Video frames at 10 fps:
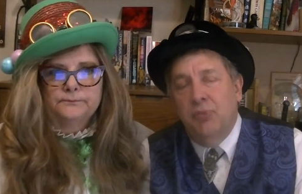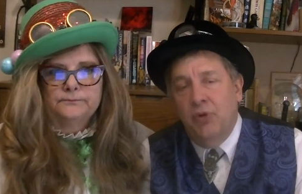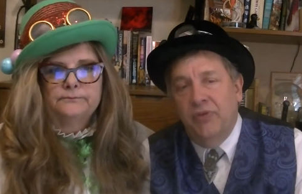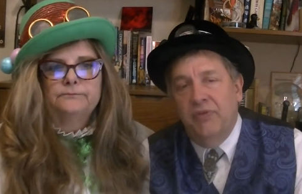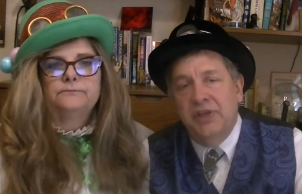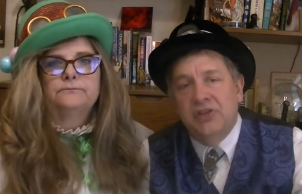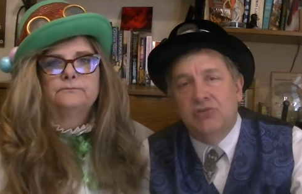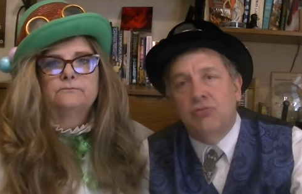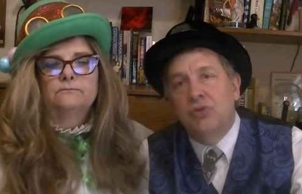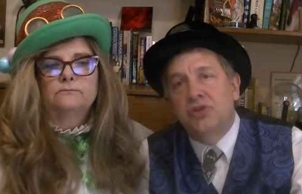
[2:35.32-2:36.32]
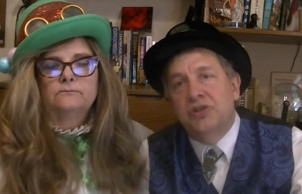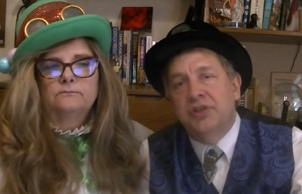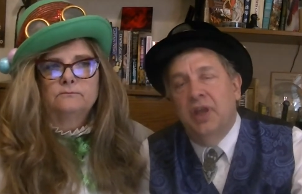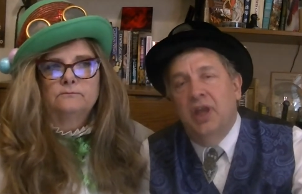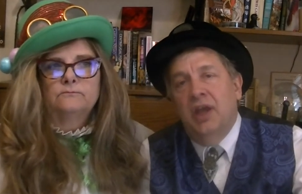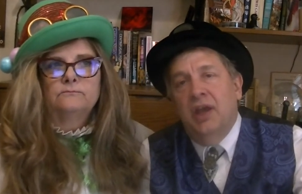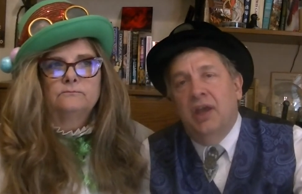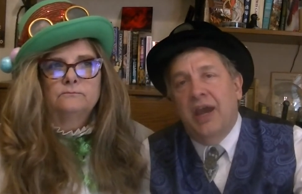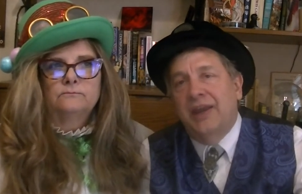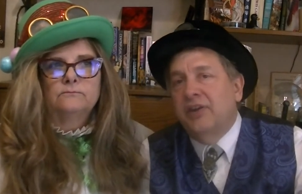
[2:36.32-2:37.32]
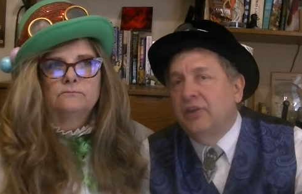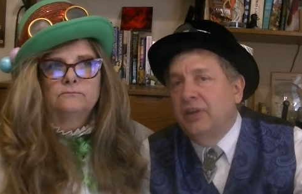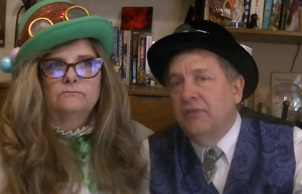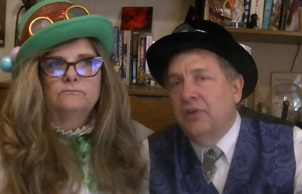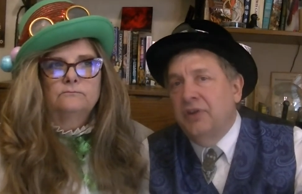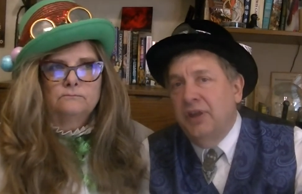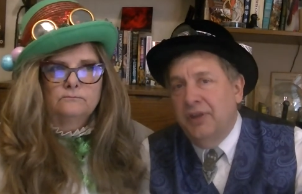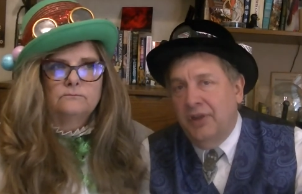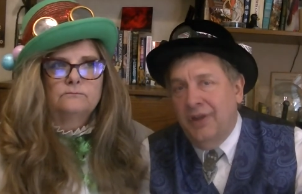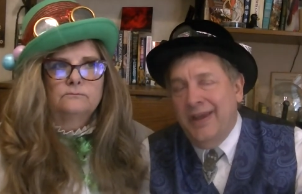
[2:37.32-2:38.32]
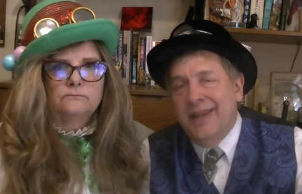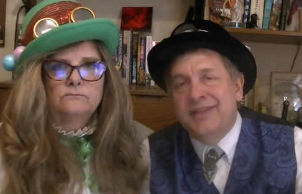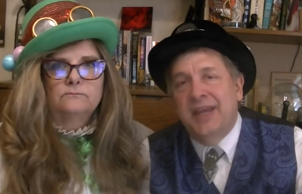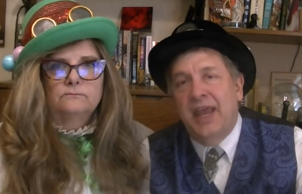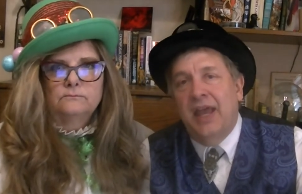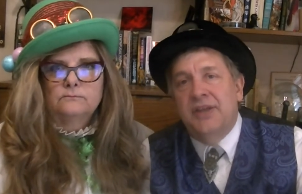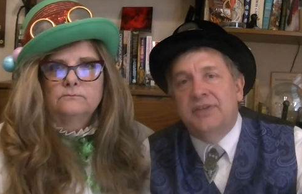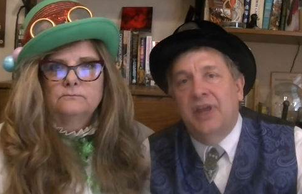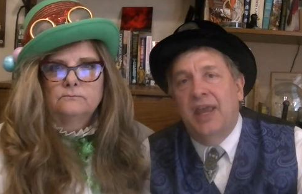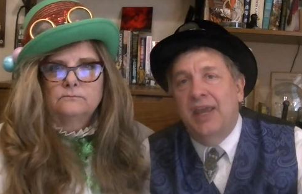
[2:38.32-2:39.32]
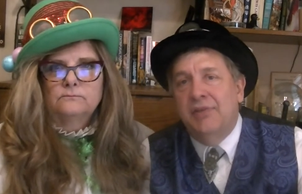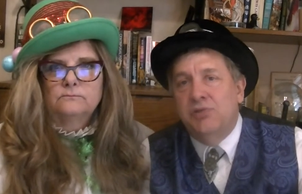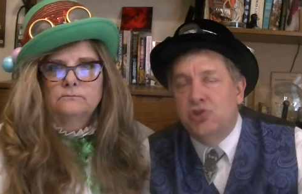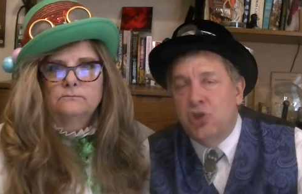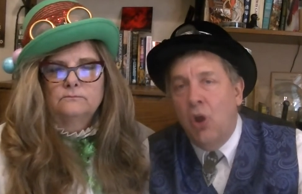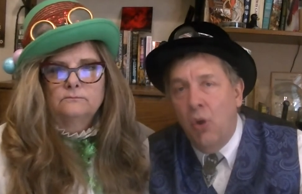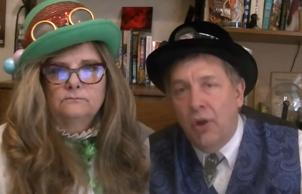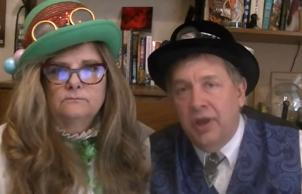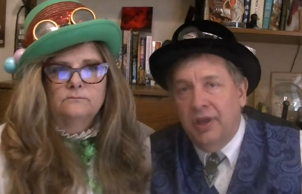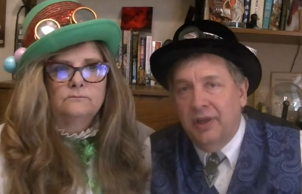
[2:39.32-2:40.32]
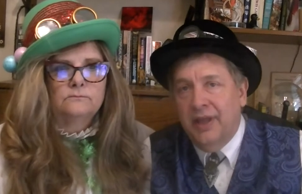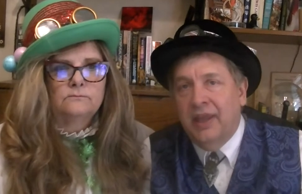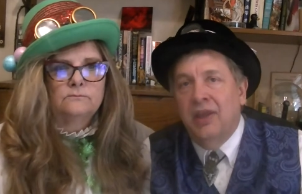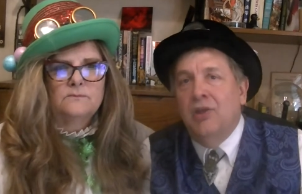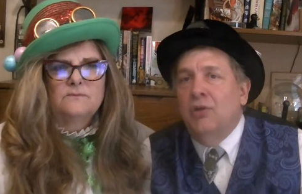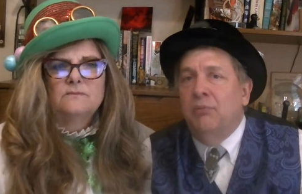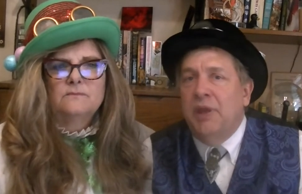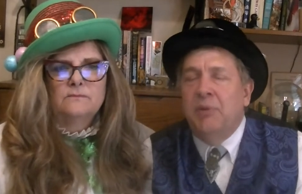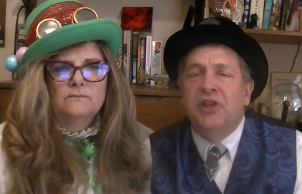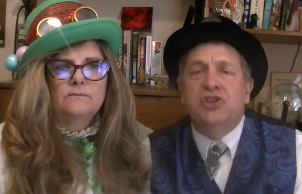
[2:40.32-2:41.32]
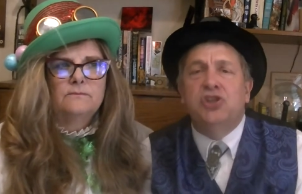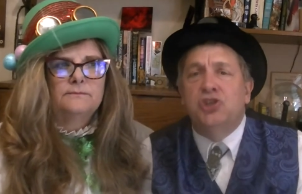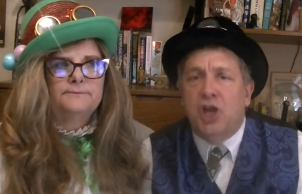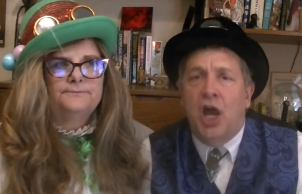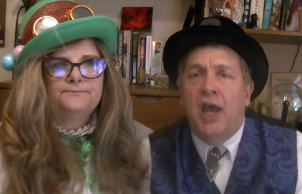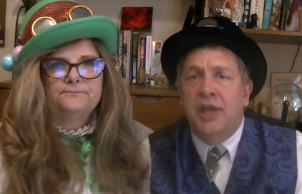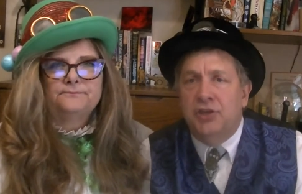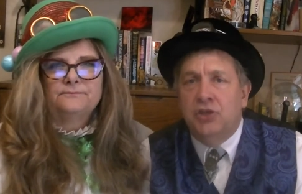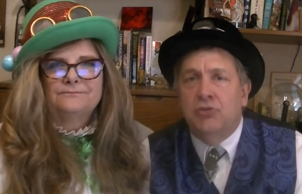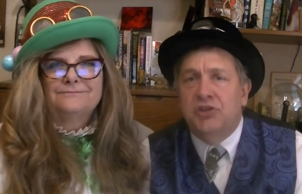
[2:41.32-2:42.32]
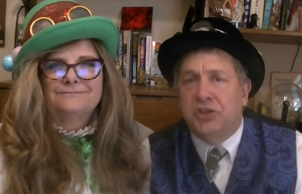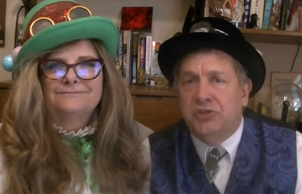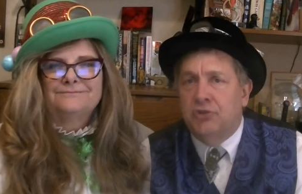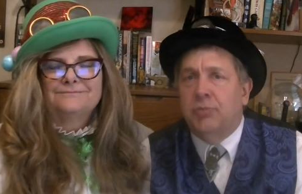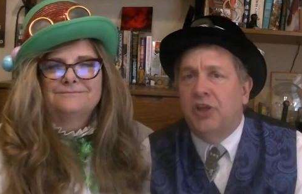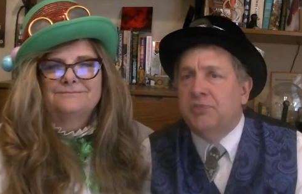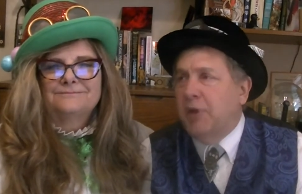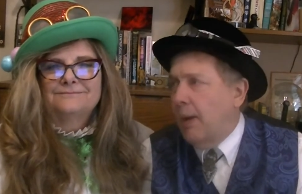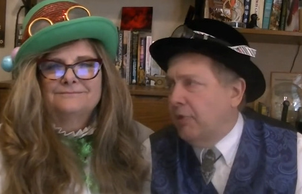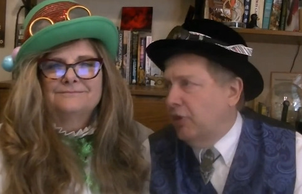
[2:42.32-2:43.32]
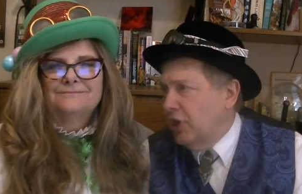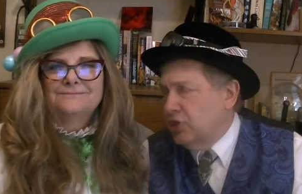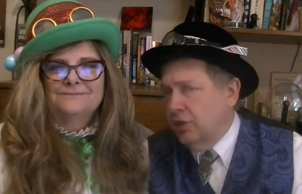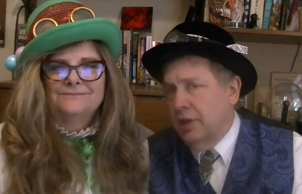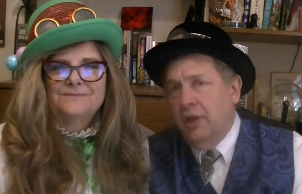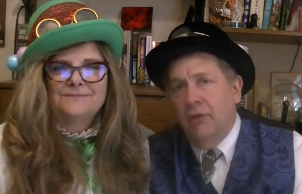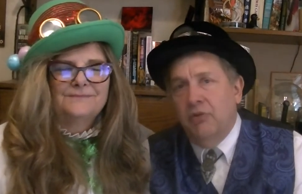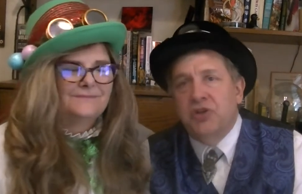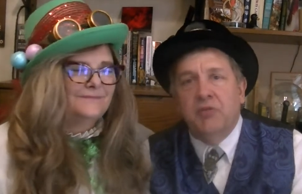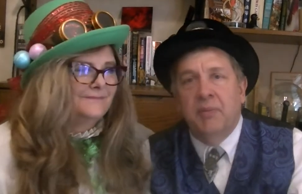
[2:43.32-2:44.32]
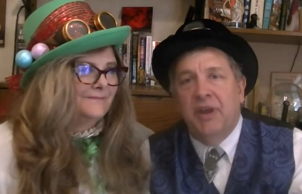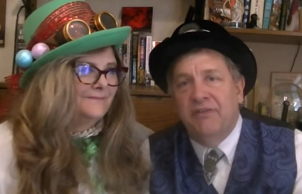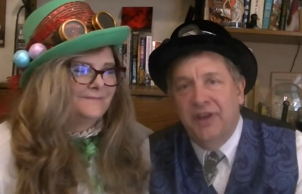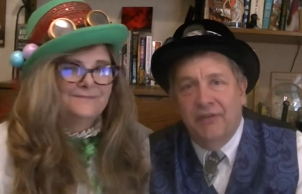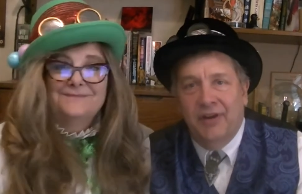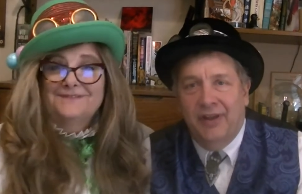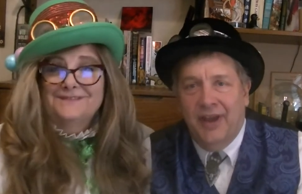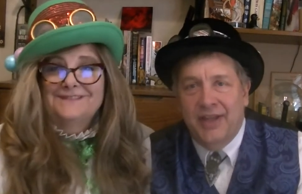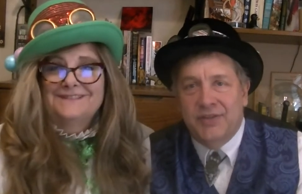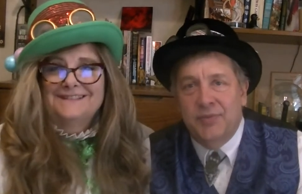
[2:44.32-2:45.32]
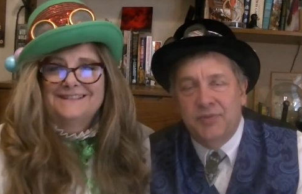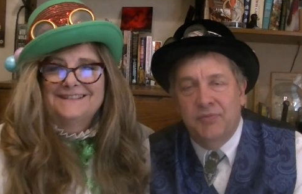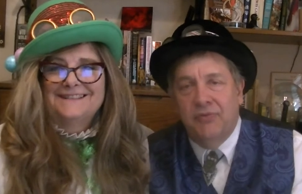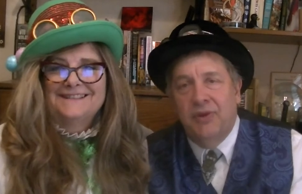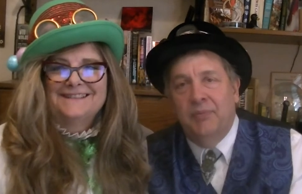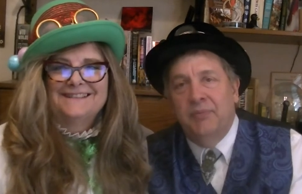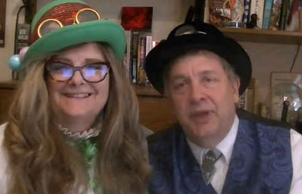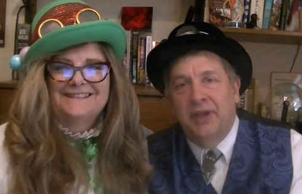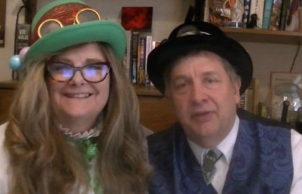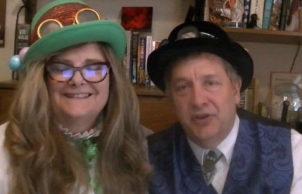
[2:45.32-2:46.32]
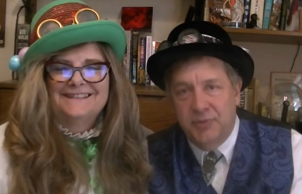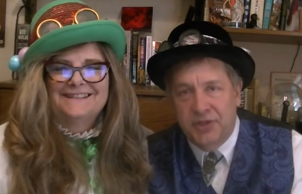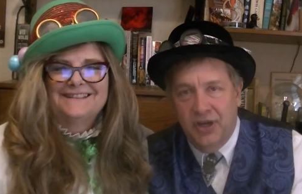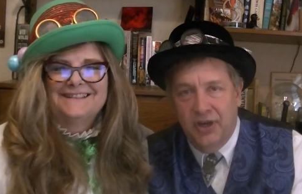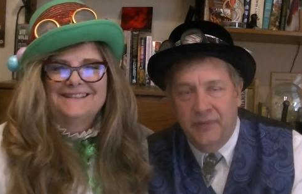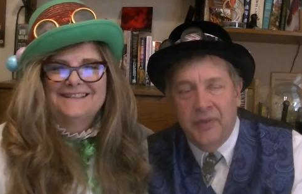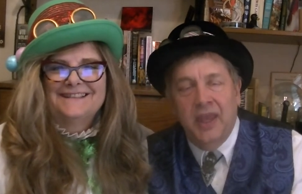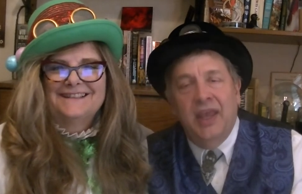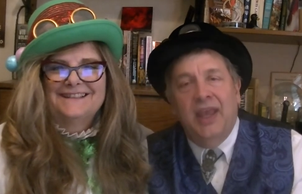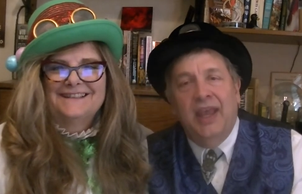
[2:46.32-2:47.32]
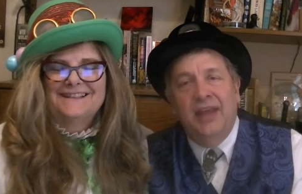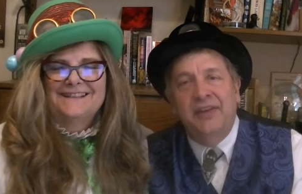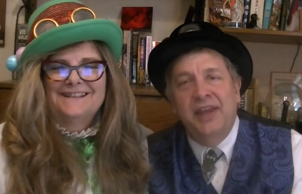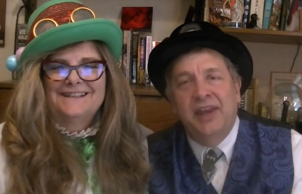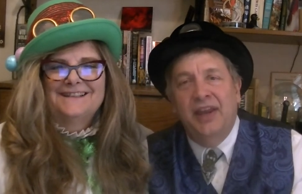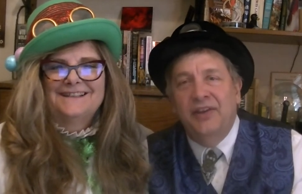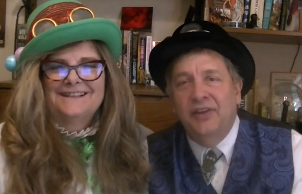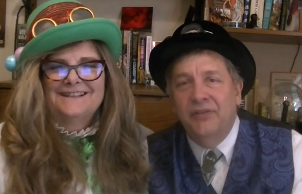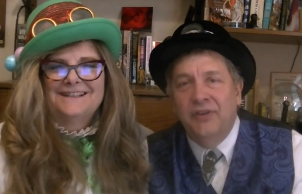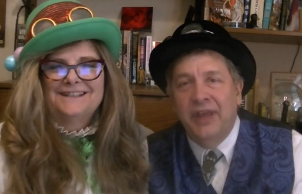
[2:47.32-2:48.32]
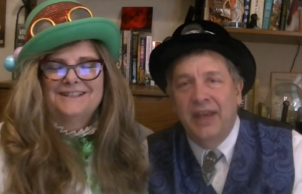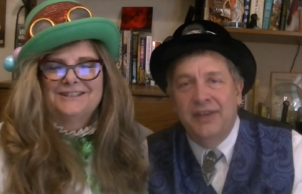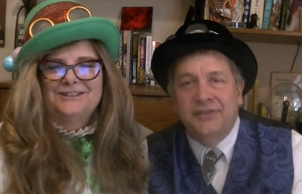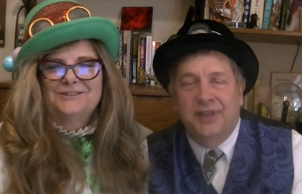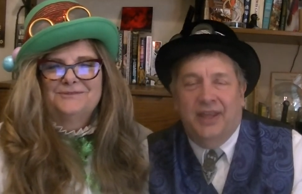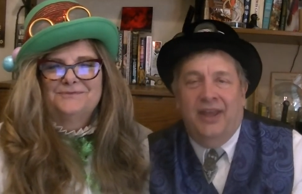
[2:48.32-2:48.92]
Speaker 1: both of these Scrooges kind of delivered the lines as a joke, like maybe they should die and decrease the surplus population, which is one of my favorite lines from from uh, Christmas Carol and they kind of deliver that as like,